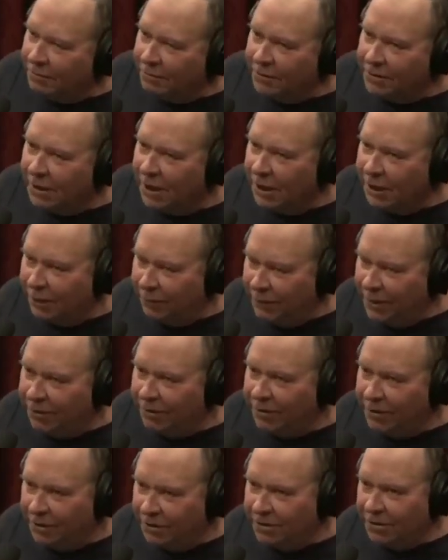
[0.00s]

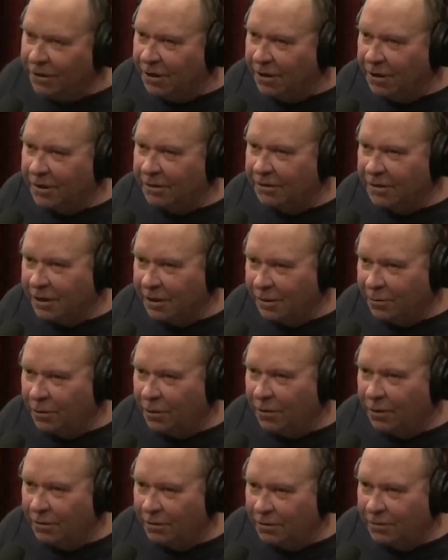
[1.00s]
documentary you saw, the Dick
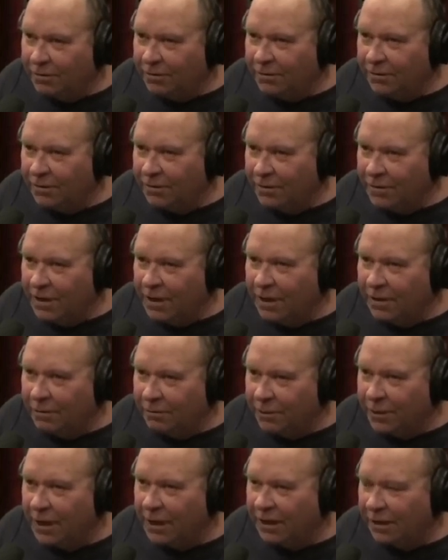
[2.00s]
Mole,
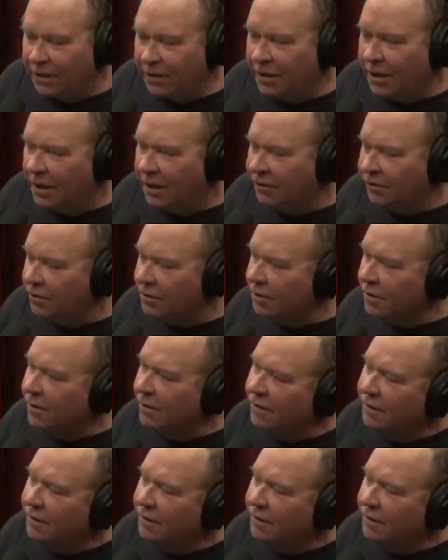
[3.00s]
paleontologist.